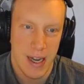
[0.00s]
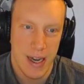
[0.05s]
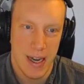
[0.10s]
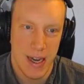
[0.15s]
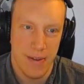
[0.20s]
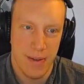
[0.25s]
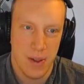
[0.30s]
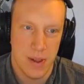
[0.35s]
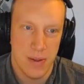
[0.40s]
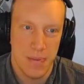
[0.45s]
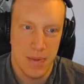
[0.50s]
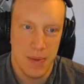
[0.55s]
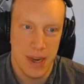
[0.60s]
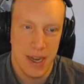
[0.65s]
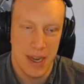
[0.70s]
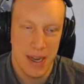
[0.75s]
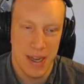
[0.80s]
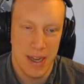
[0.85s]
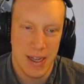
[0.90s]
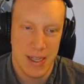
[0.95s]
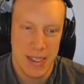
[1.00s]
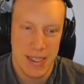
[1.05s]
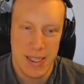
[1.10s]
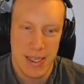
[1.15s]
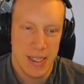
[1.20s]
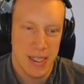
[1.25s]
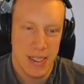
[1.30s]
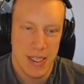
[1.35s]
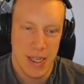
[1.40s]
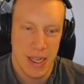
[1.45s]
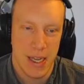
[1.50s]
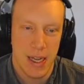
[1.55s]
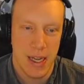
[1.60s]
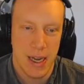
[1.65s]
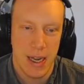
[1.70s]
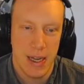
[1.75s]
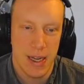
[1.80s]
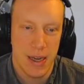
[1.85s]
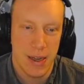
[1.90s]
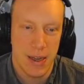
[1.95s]
level. Like, it doesn't get
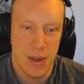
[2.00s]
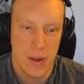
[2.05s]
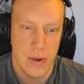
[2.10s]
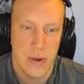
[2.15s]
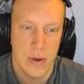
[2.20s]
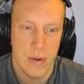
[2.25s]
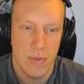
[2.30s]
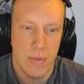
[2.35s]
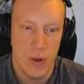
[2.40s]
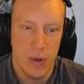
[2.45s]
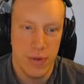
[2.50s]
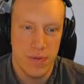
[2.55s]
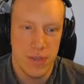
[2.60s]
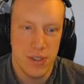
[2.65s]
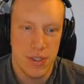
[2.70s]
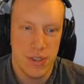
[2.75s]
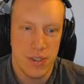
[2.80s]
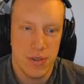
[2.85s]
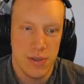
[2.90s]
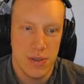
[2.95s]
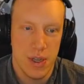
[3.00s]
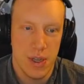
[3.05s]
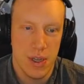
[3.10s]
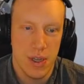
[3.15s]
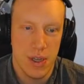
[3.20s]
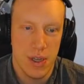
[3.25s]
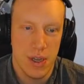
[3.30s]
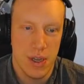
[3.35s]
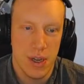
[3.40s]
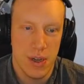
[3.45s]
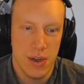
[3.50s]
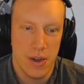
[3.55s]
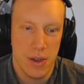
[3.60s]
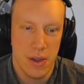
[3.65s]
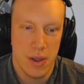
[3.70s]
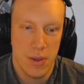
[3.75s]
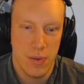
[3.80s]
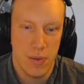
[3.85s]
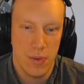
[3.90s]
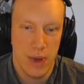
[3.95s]
any good moves
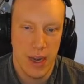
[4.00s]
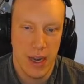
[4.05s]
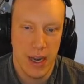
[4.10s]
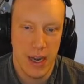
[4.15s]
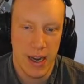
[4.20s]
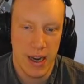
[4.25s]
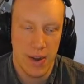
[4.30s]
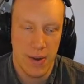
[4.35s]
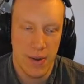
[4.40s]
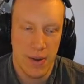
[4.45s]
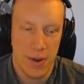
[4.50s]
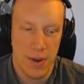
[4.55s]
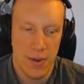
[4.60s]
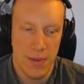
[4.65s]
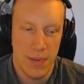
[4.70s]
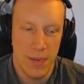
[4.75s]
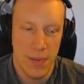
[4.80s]
until way later on.